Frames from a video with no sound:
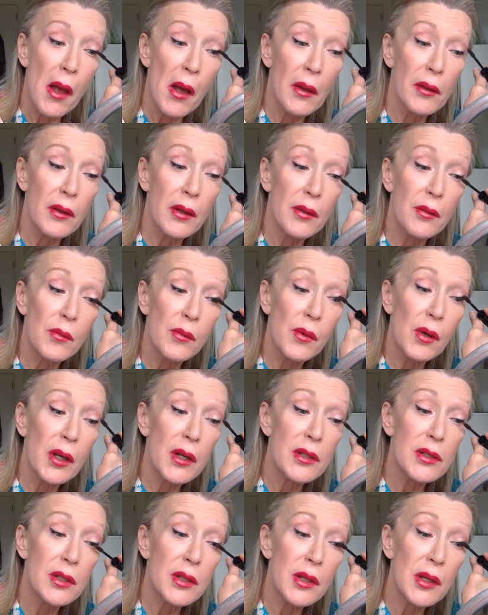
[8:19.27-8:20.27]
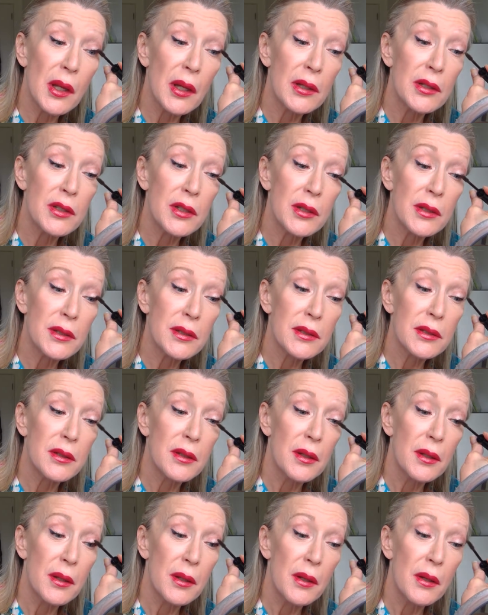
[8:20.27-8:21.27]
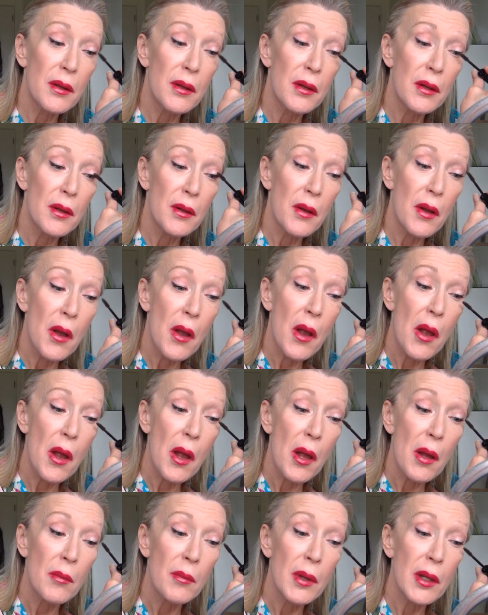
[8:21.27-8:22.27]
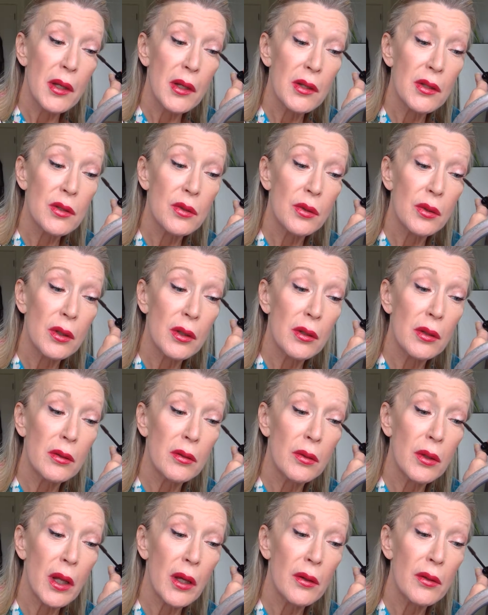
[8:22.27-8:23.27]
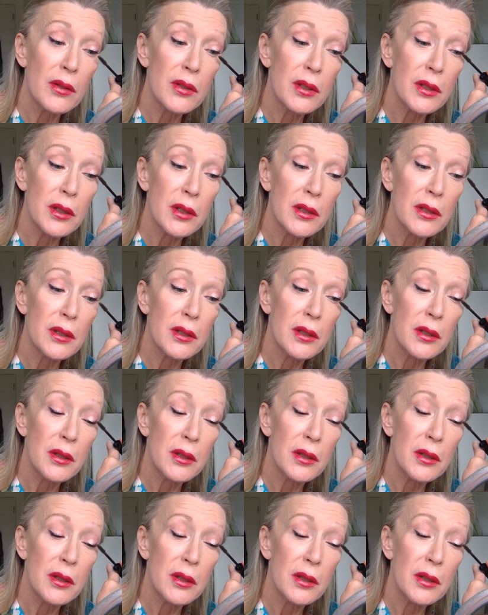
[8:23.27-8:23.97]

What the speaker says: and then right to the edges, making sure they're all coated.